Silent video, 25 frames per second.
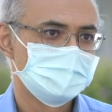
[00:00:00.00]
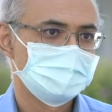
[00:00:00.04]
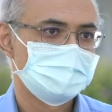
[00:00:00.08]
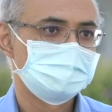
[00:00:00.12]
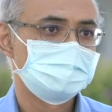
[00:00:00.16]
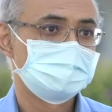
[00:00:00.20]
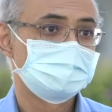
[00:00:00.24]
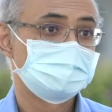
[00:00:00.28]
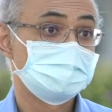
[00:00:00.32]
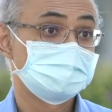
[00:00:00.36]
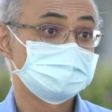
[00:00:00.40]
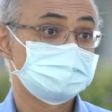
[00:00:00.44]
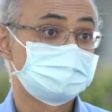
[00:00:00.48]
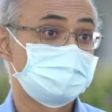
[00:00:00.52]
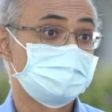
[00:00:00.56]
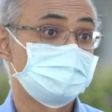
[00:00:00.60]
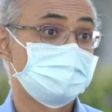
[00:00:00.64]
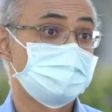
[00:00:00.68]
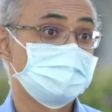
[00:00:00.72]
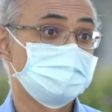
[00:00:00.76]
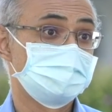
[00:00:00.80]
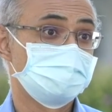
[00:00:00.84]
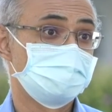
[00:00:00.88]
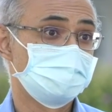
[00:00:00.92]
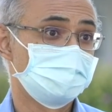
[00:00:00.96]
and it does
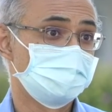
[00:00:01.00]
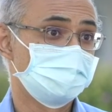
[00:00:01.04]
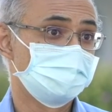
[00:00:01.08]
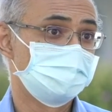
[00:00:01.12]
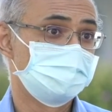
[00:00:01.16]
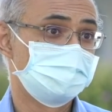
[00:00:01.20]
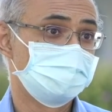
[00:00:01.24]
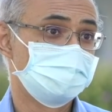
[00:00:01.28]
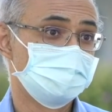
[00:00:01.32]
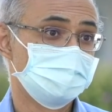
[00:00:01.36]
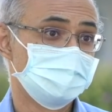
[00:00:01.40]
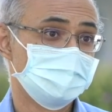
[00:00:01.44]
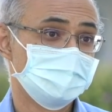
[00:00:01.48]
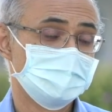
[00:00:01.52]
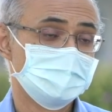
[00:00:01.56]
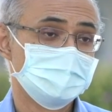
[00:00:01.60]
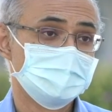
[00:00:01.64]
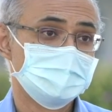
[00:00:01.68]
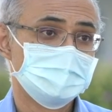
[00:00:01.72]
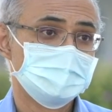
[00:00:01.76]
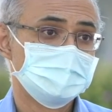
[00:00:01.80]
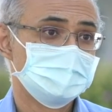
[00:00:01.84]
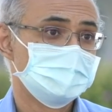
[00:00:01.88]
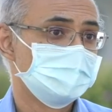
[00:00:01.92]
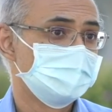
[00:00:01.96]
provide hope,
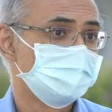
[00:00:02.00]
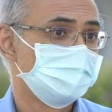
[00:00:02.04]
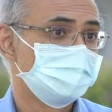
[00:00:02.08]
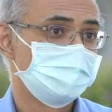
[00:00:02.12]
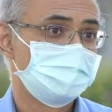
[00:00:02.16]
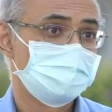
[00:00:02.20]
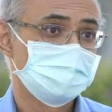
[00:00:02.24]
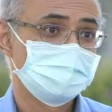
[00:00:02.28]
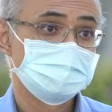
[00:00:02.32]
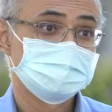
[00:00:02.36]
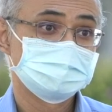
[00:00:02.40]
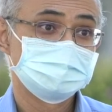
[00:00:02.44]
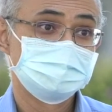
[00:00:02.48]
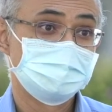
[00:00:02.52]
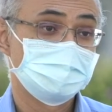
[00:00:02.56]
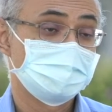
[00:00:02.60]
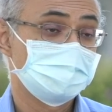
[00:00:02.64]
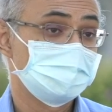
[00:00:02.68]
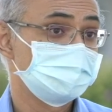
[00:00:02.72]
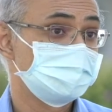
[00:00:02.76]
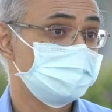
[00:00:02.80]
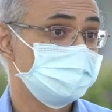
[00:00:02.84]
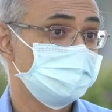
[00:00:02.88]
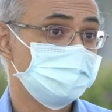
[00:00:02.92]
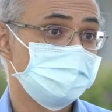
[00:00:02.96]
but it's
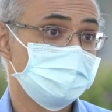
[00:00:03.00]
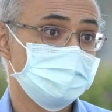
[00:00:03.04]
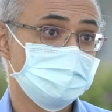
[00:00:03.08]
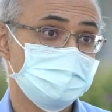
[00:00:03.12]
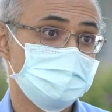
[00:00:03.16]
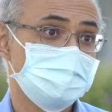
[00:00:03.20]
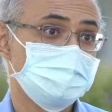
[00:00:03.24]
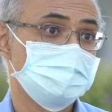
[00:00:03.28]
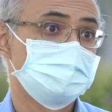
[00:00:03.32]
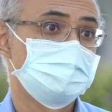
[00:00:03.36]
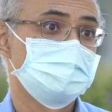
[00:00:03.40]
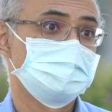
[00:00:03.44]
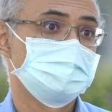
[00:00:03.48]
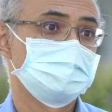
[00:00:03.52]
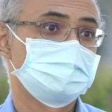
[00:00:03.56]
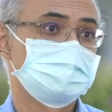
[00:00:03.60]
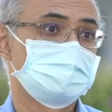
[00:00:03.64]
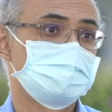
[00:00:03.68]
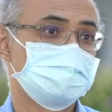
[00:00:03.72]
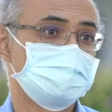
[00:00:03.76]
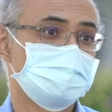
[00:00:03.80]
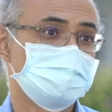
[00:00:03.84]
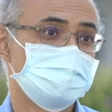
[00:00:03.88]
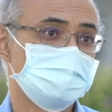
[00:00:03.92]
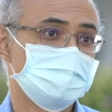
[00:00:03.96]
not going to be
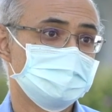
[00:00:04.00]
immediate.